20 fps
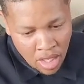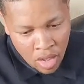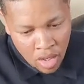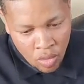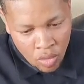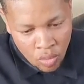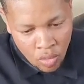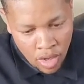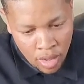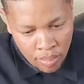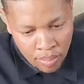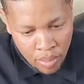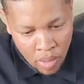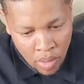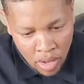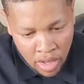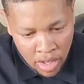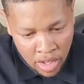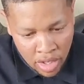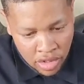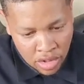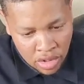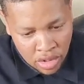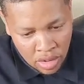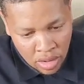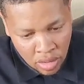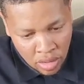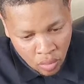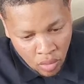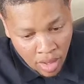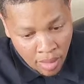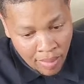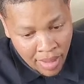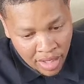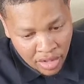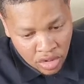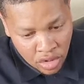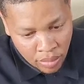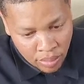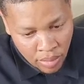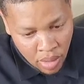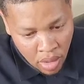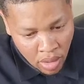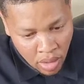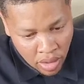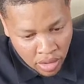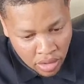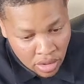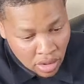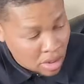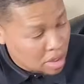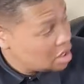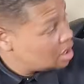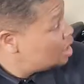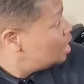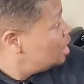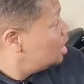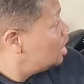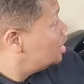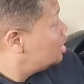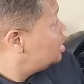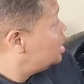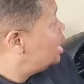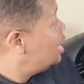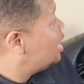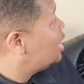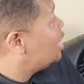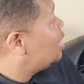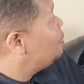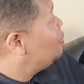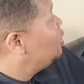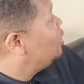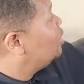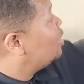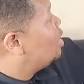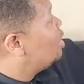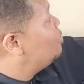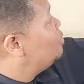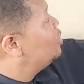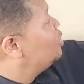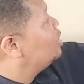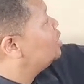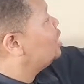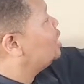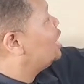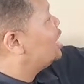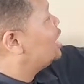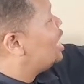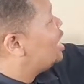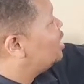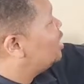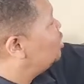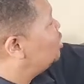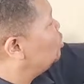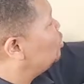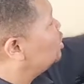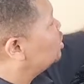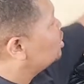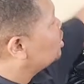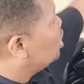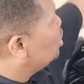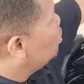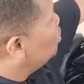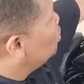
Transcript: What about your bars? Yeah, I gotta do this whole